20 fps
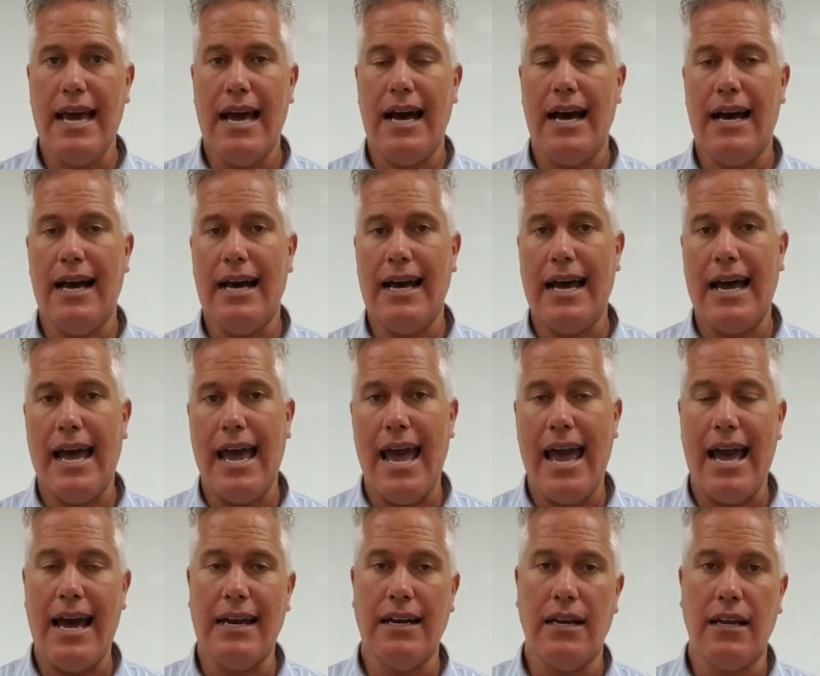
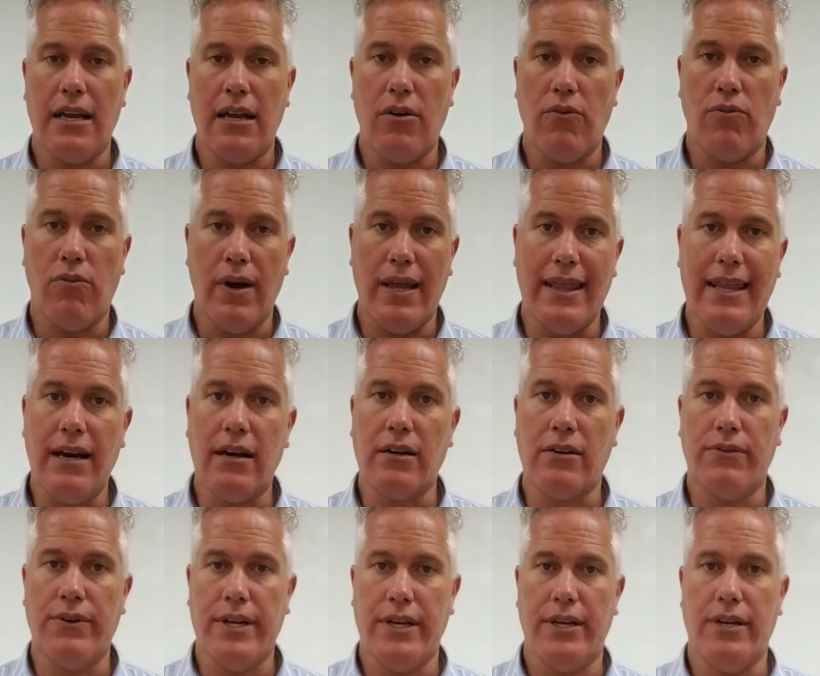And what they're
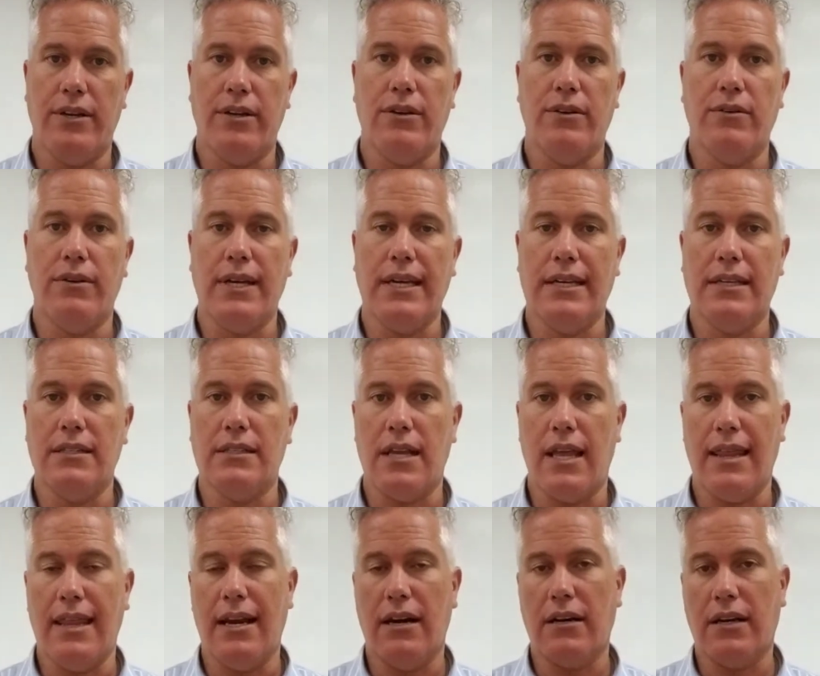going to do is
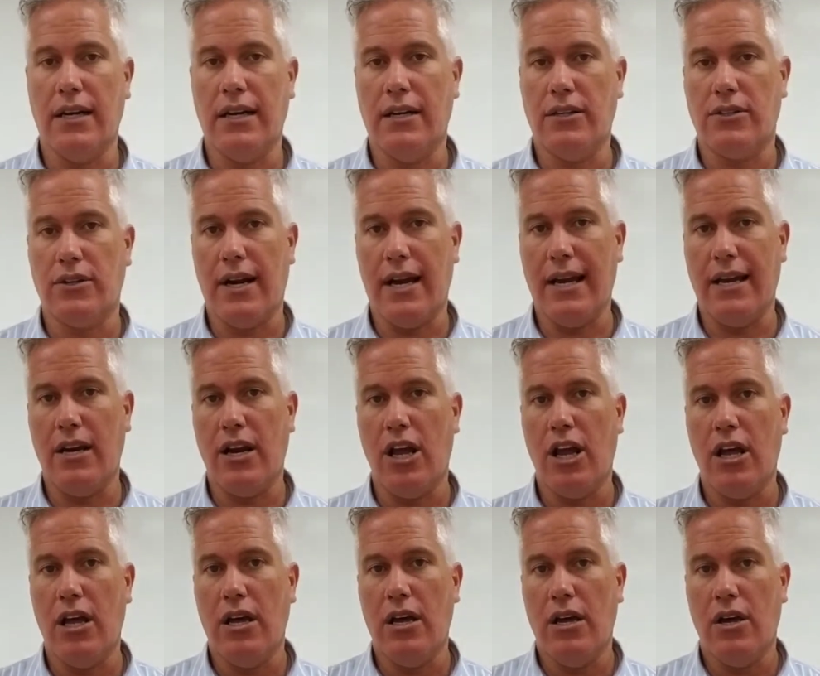they're going to try and
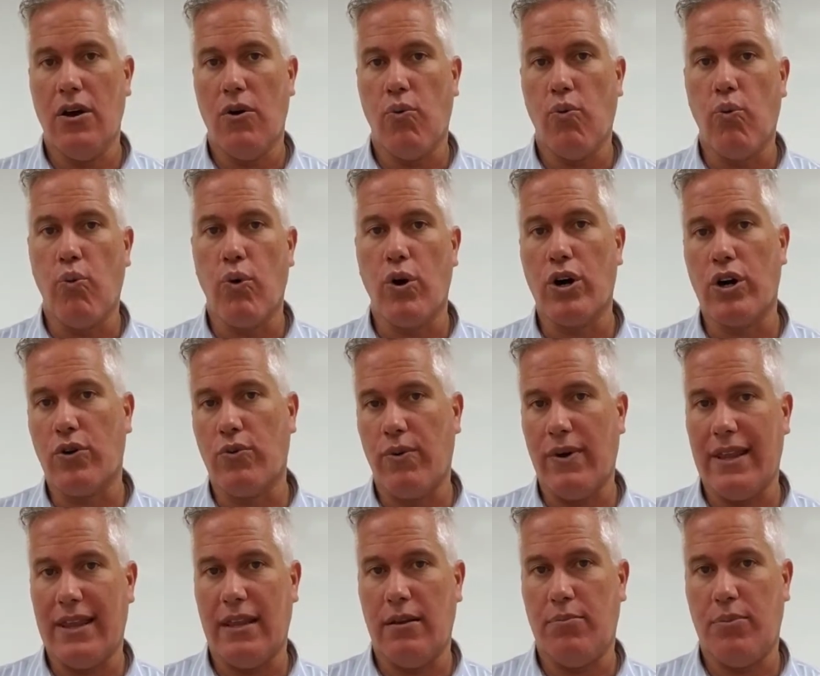work
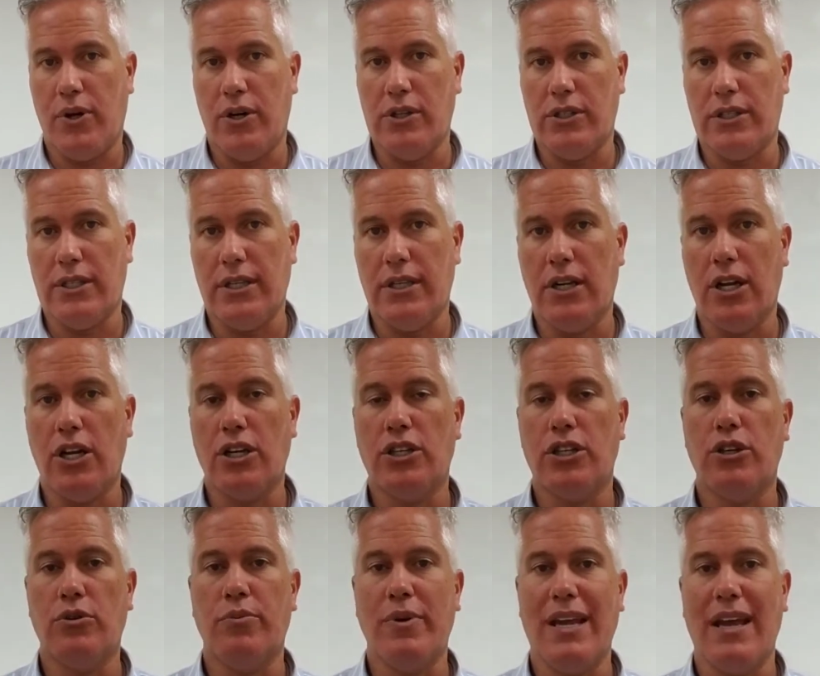with the person
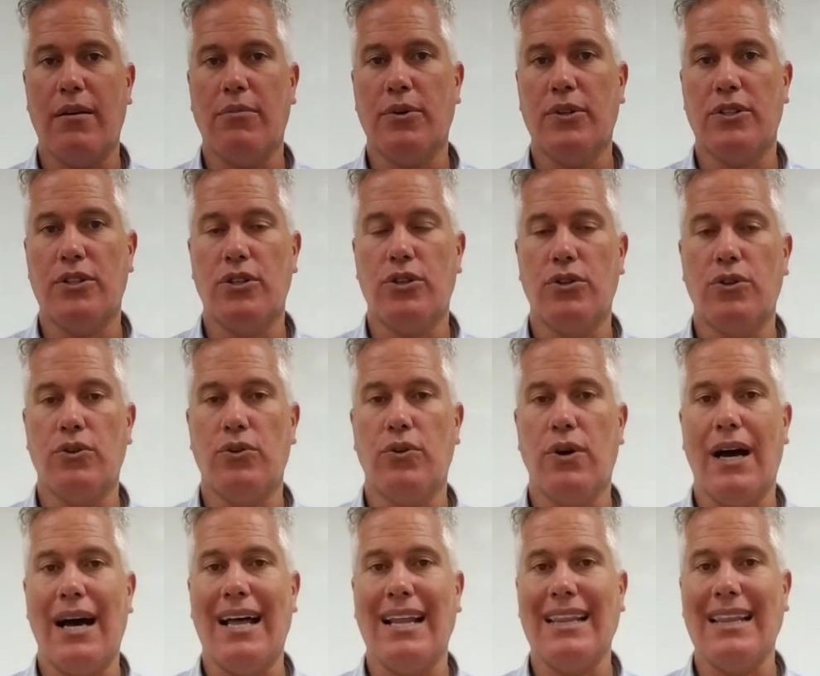to be able
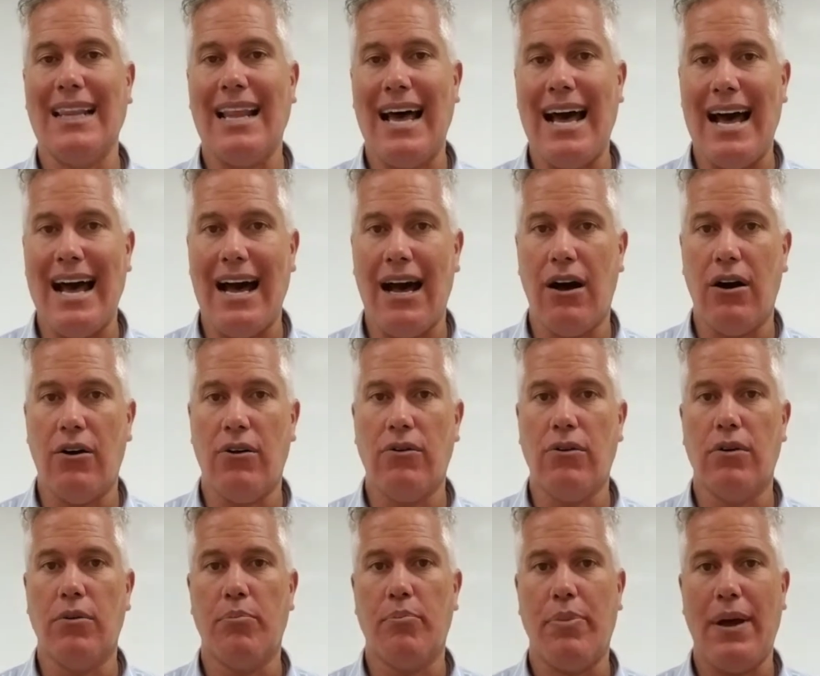to
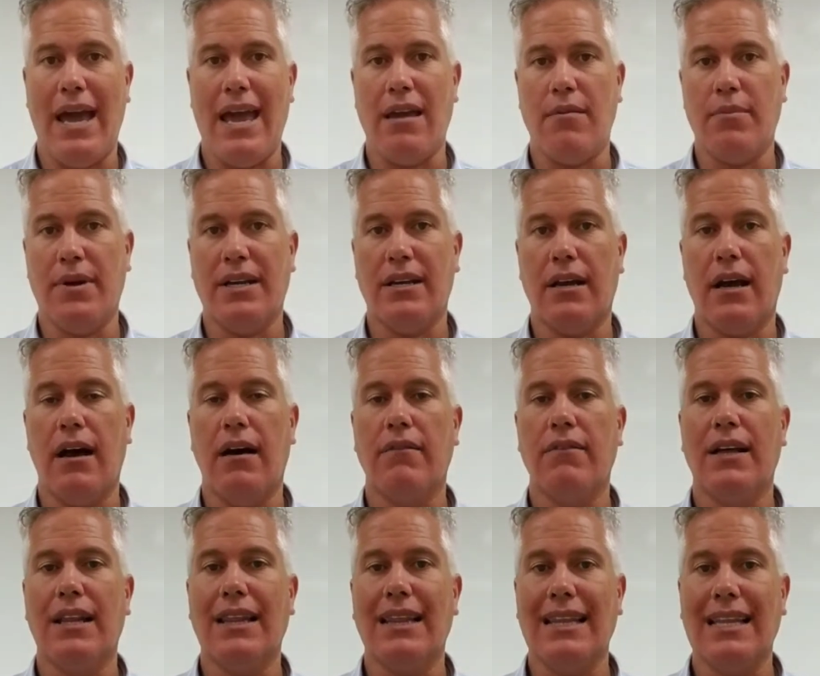allow payment of
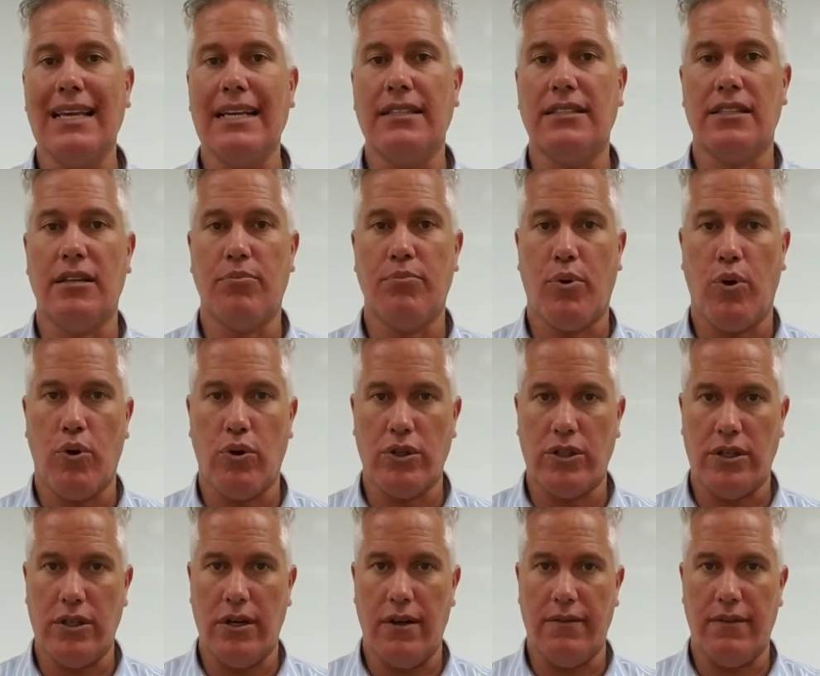at least a
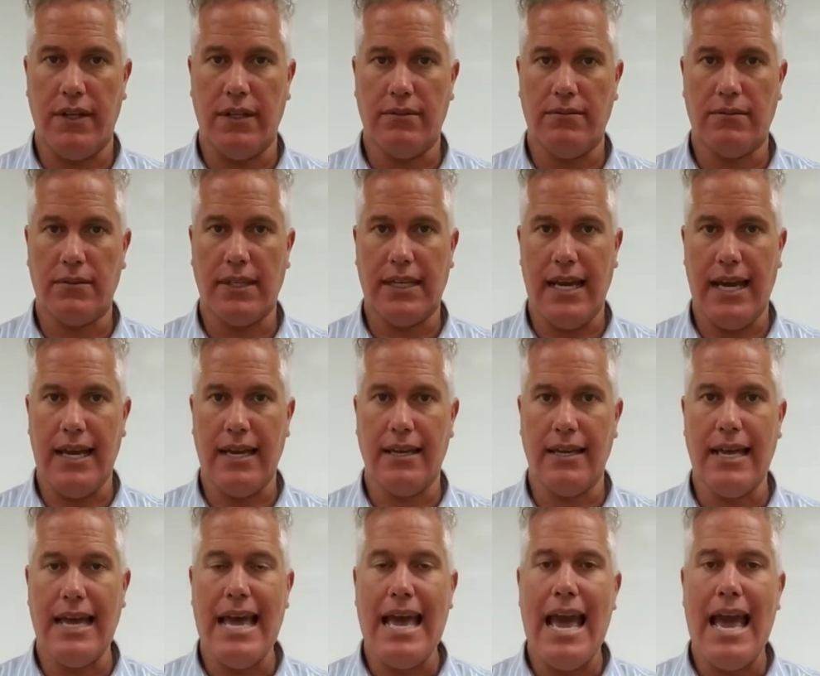portion of it, okay?